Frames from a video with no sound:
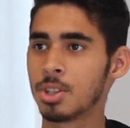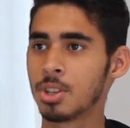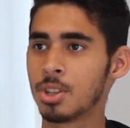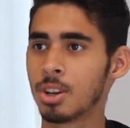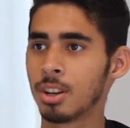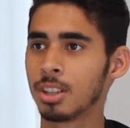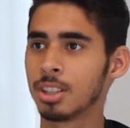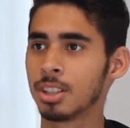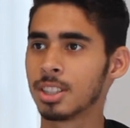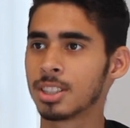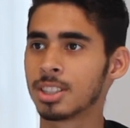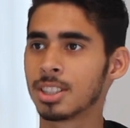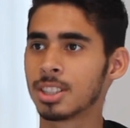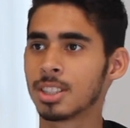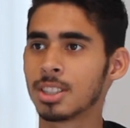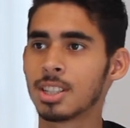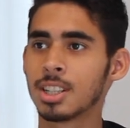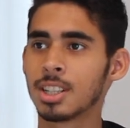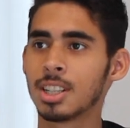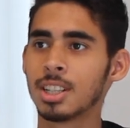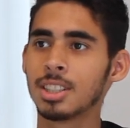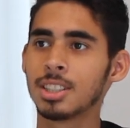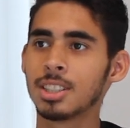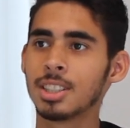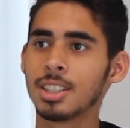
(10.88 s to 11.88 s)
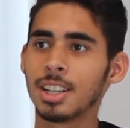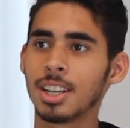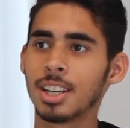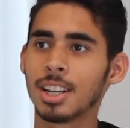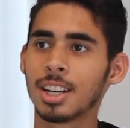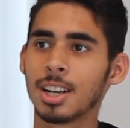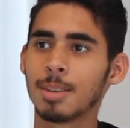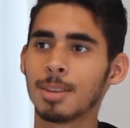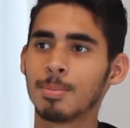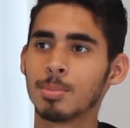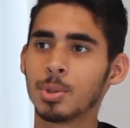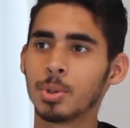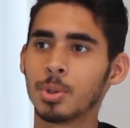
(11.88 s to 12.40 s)
Jonathan Santana, and
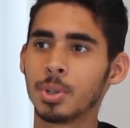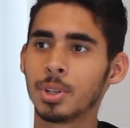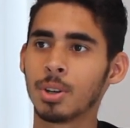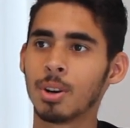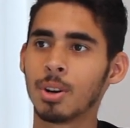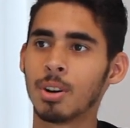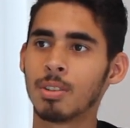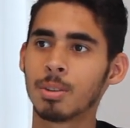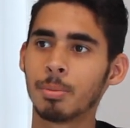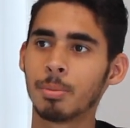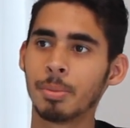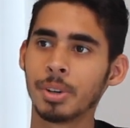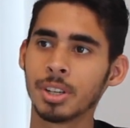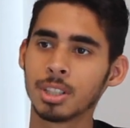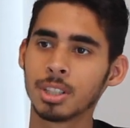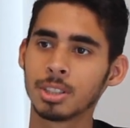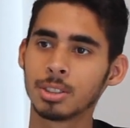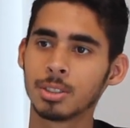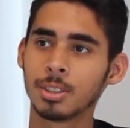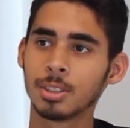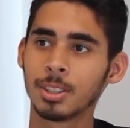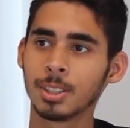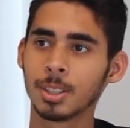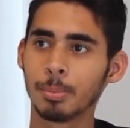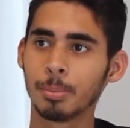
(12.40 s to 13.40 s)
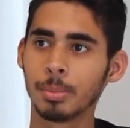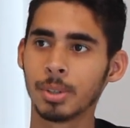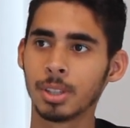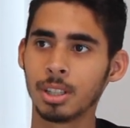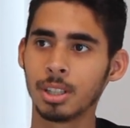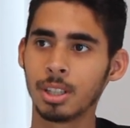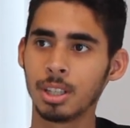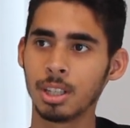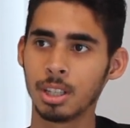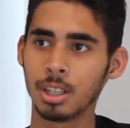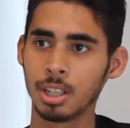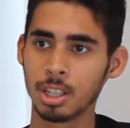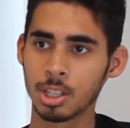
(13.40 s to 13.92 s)
I'm doing government and
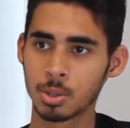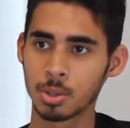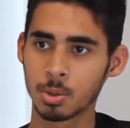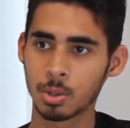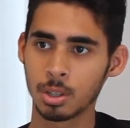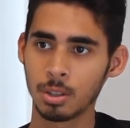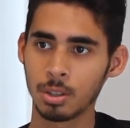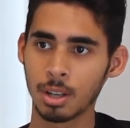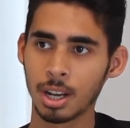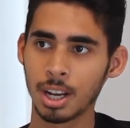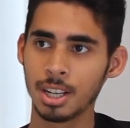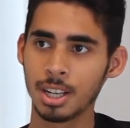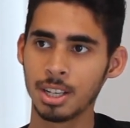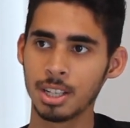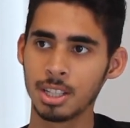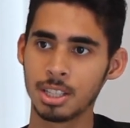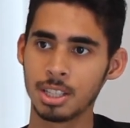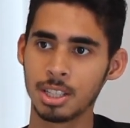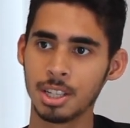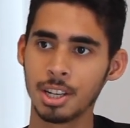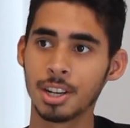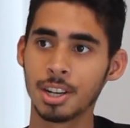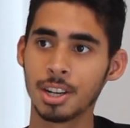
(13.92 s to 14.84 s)
sustainability in Israel, IDC,